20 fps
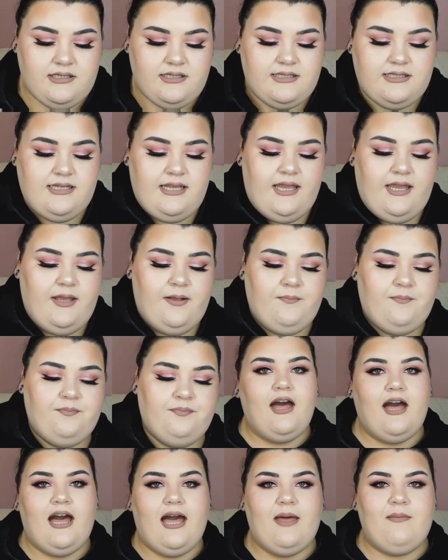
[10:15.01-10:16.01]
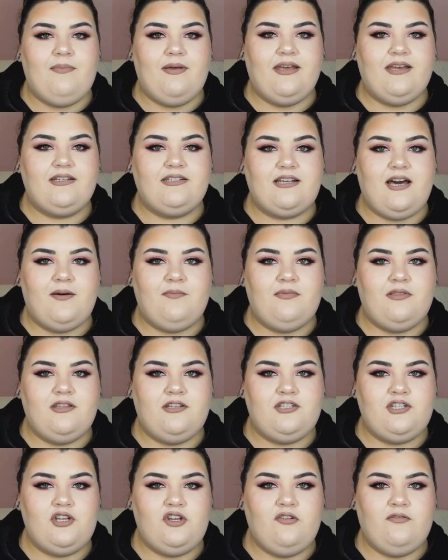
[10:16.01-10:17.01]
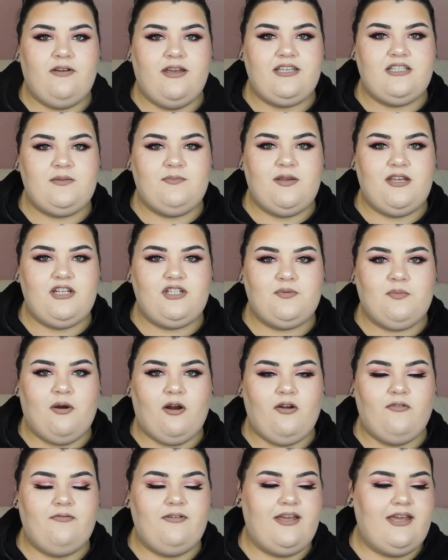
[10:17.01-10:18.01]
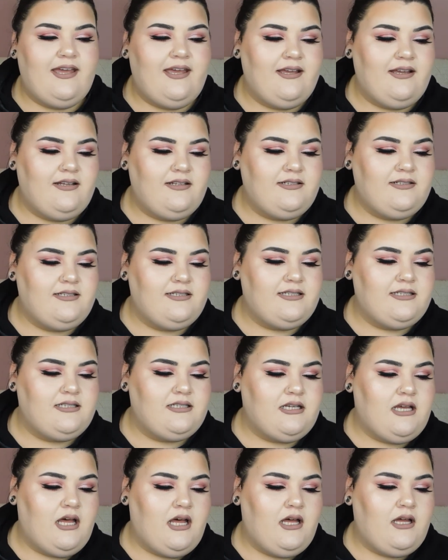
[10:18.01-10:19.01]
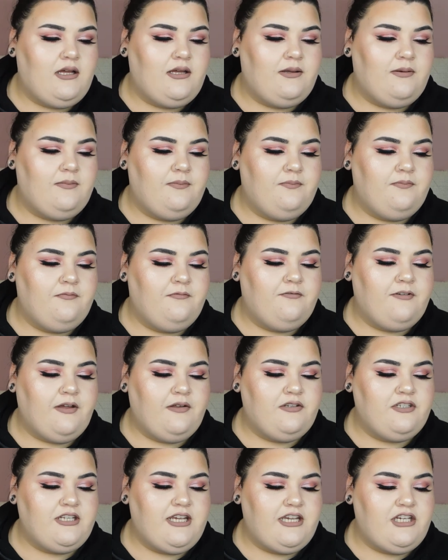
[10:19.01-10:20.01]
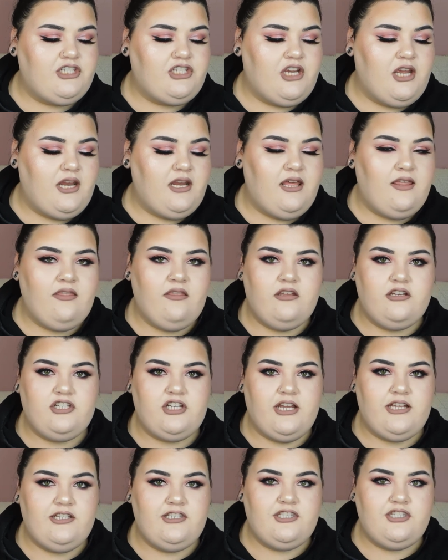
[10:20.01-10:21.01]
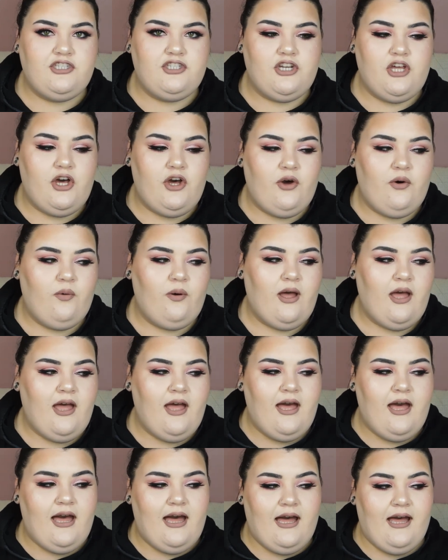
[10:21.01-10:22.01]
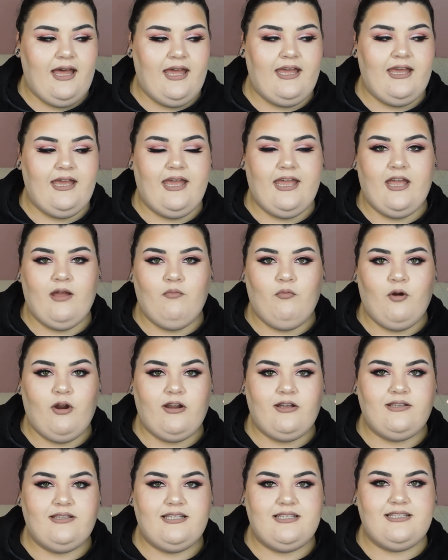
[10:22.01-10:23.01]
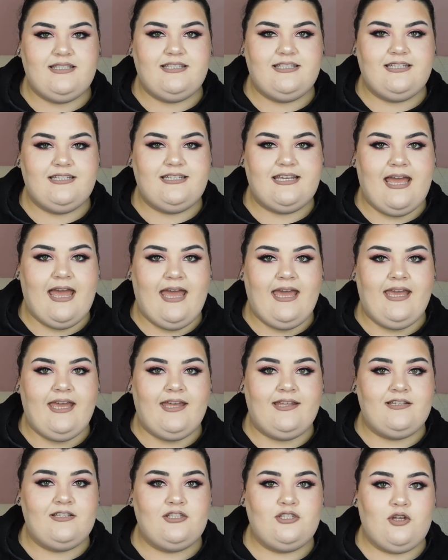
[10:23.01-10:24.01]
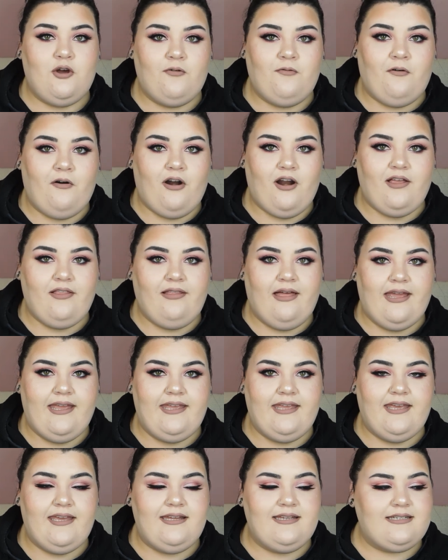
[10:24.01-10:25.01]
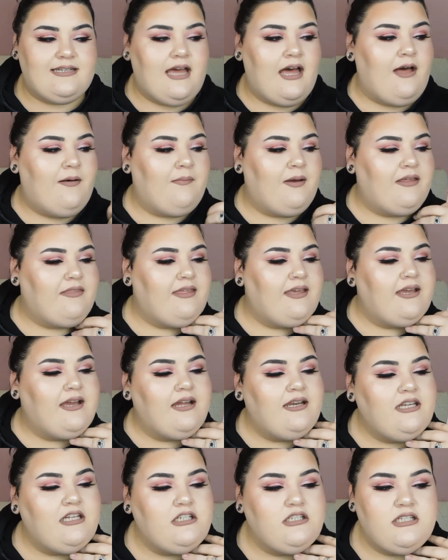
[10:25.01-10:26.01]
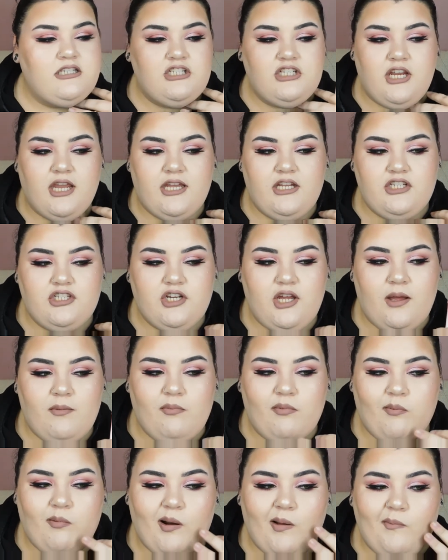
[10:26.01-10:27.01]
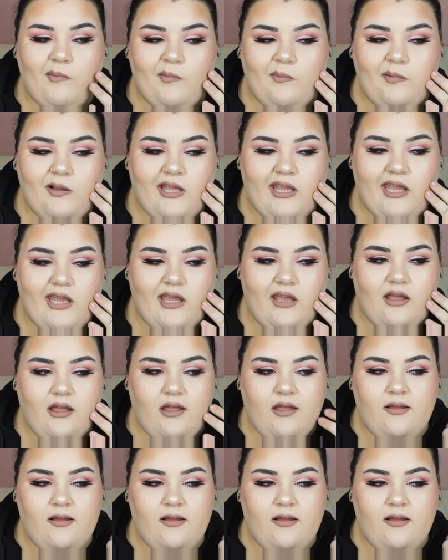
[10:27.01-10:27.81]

see. I picked up the Too Faced Peach Perfect um, foundation in the shade Snow. I am wearing this today and so far I like it. Um, I think I need to change up probably